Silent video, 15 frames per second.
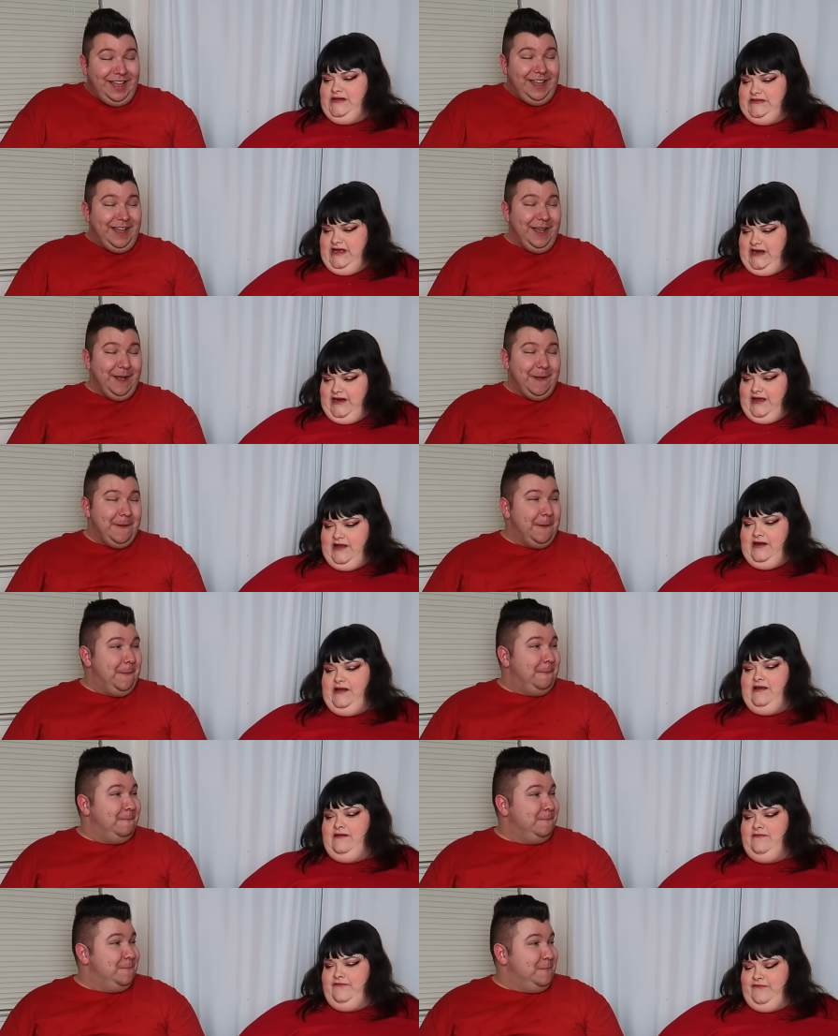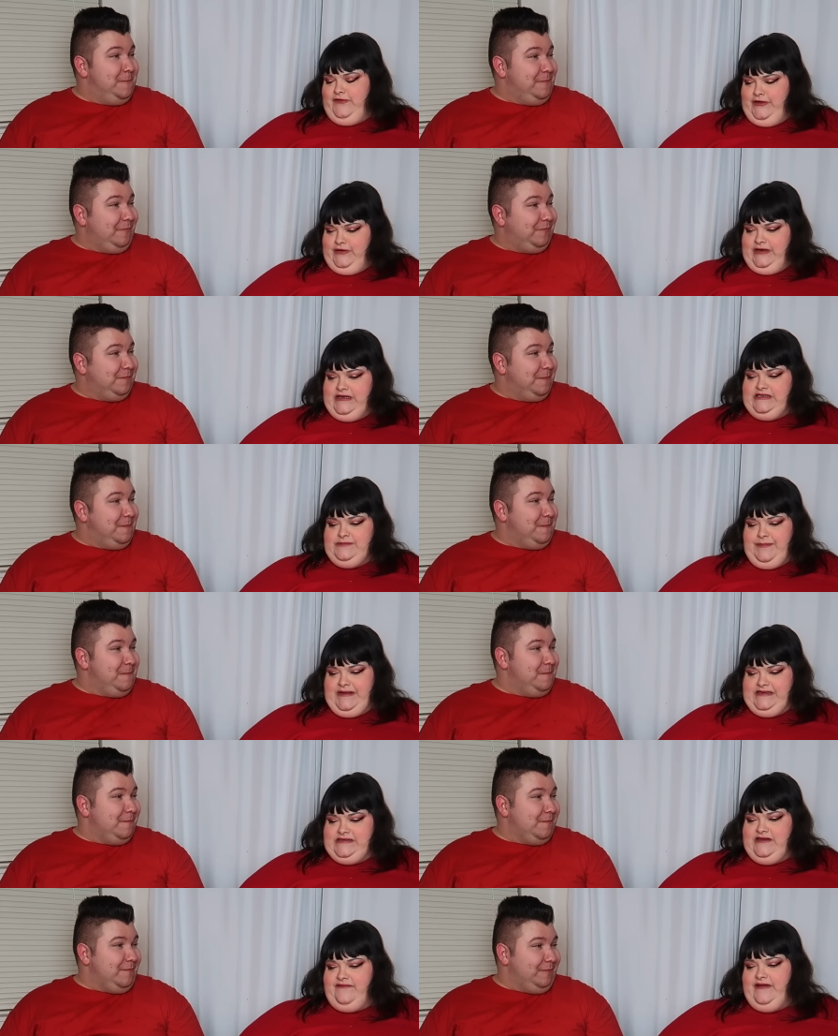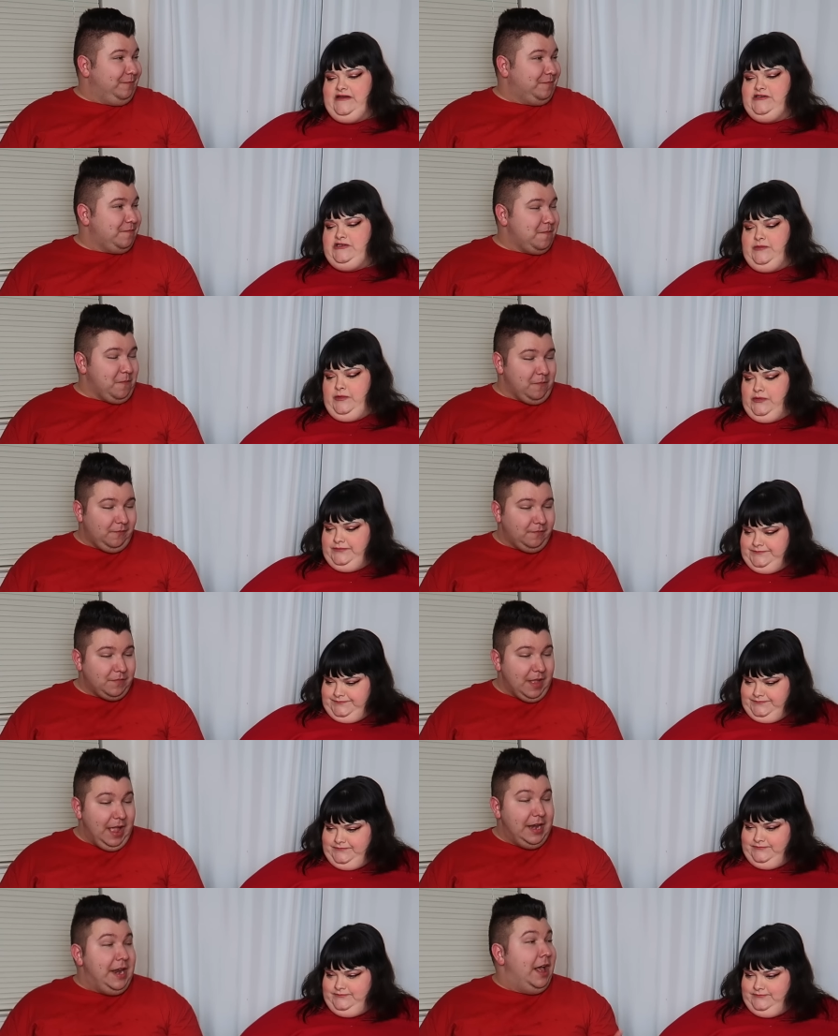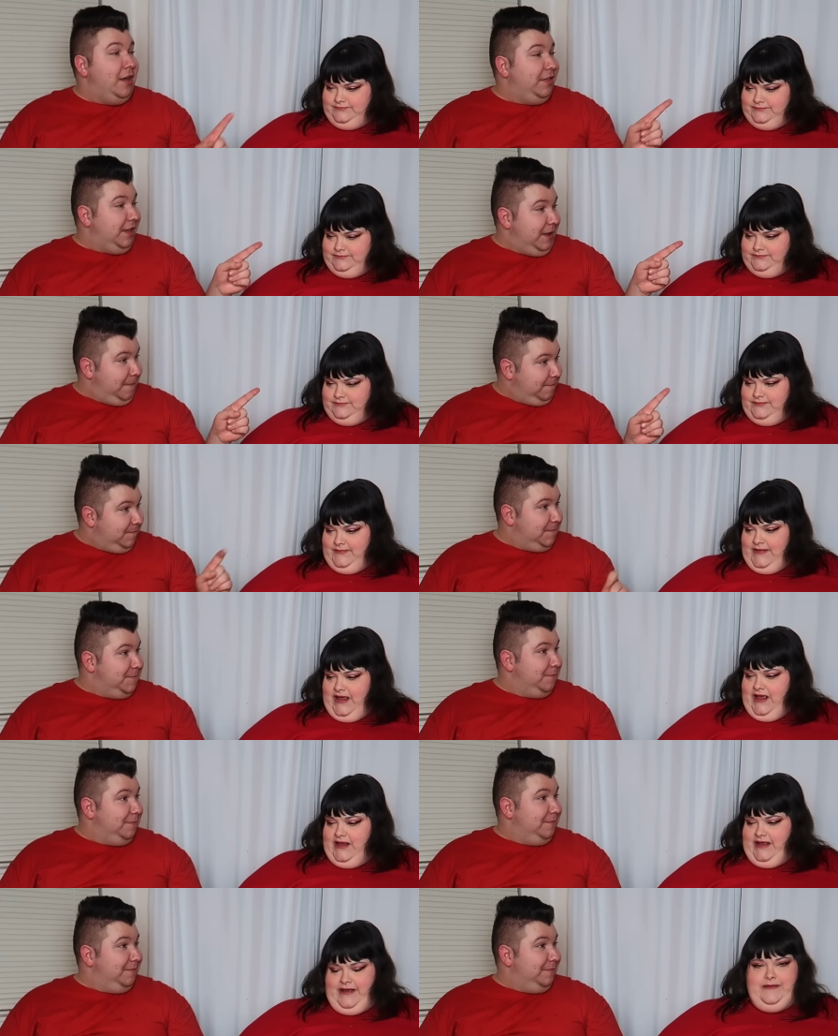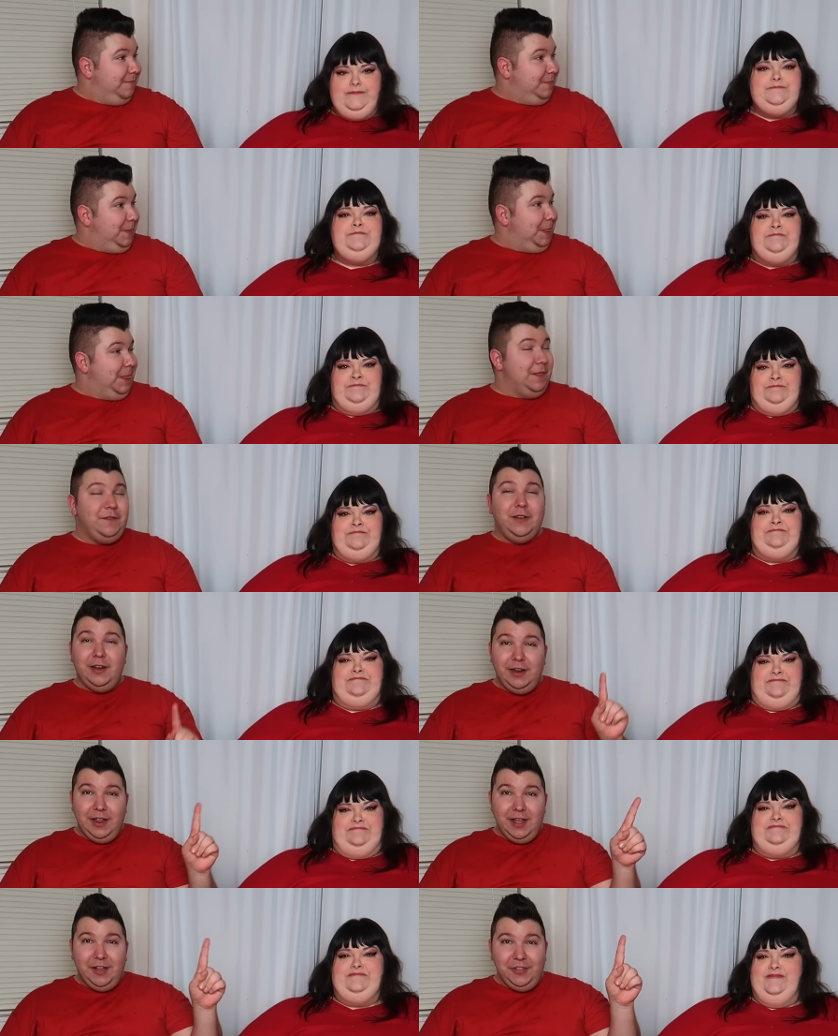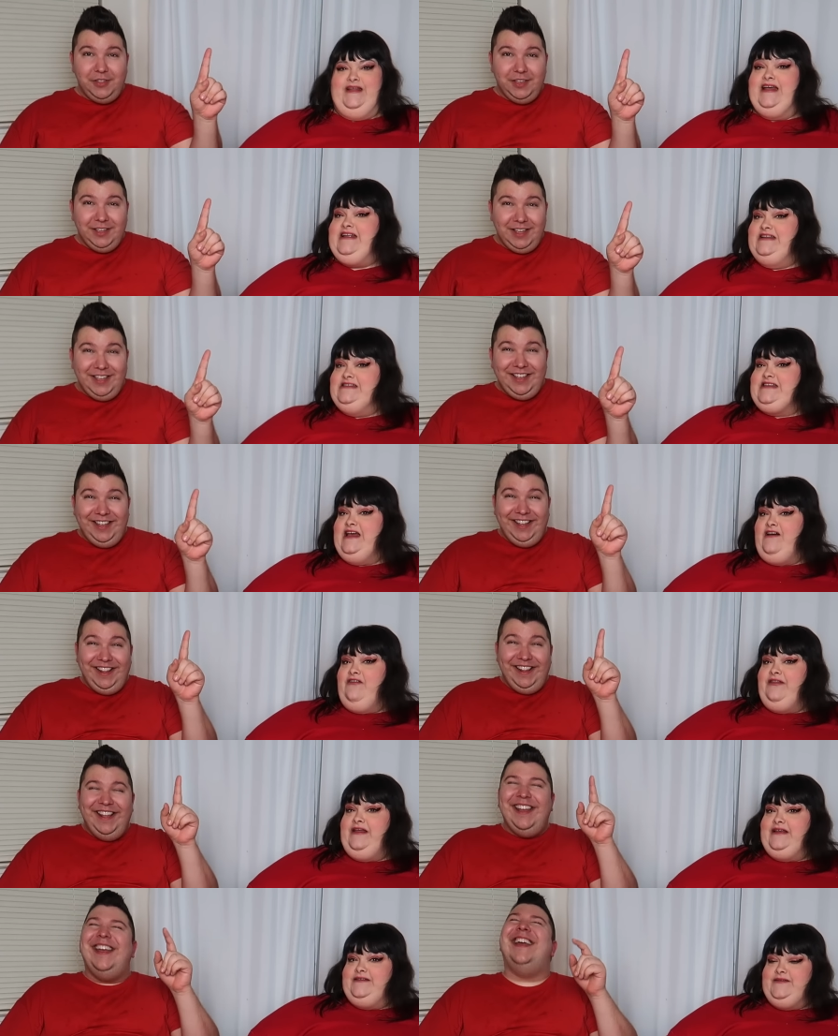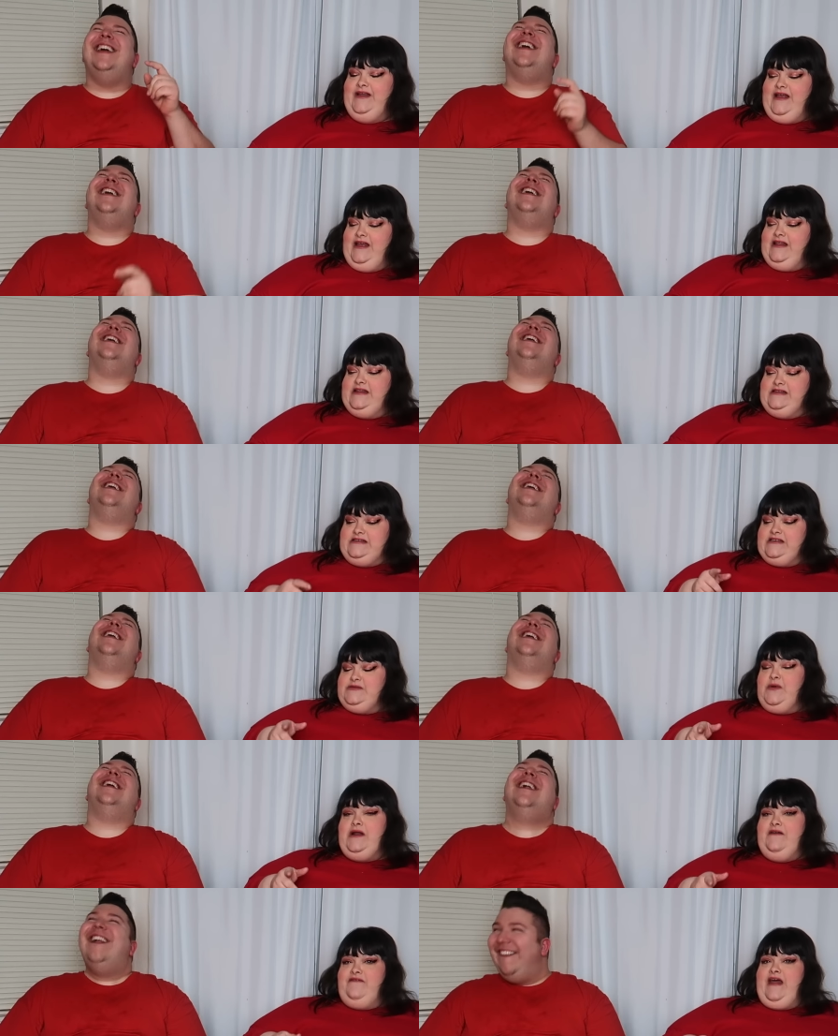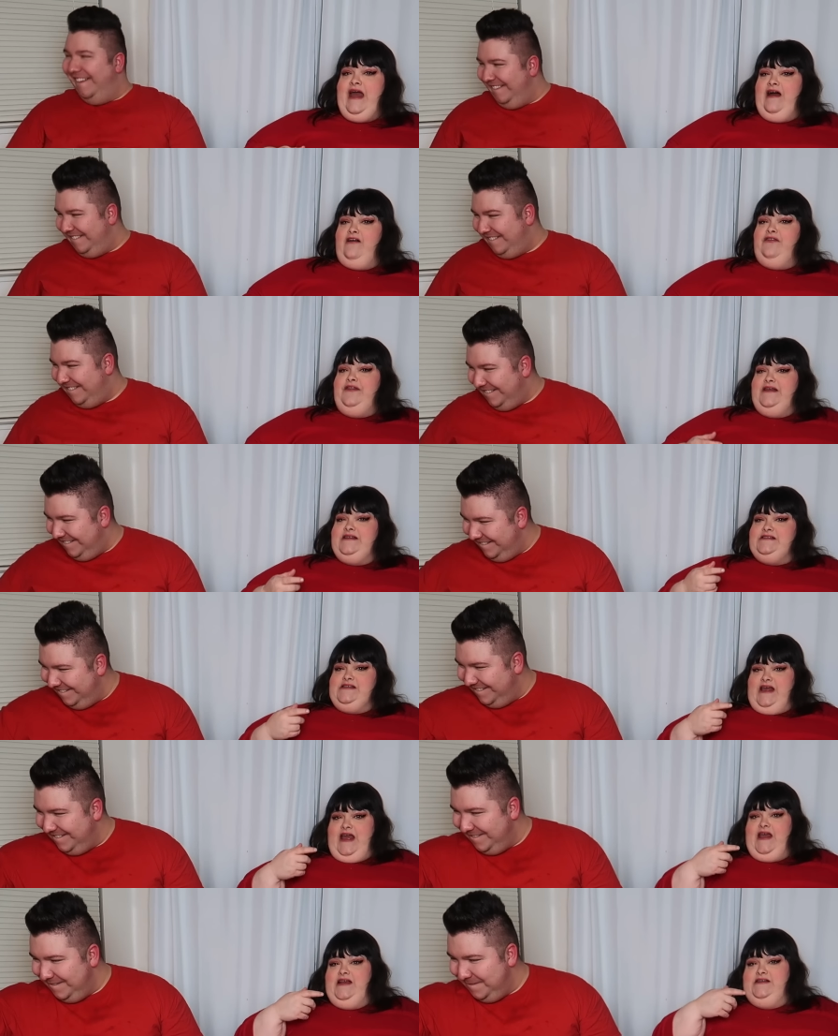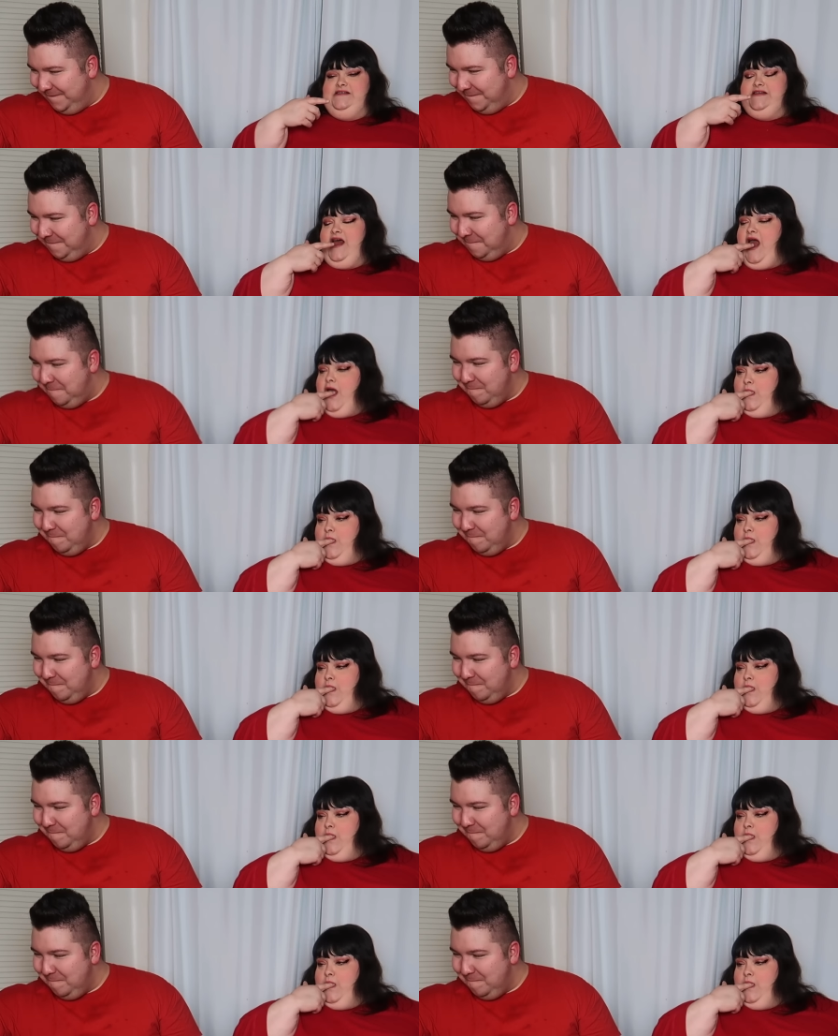Speaker 1: A nutty, fruity, spicy vegetable.
Speaker 2: And healthy.
Speaker 1: Yeah.
Speaker 2: Very healthy.
Speaker 1: It is healthy. This is one of the healthiest cakes.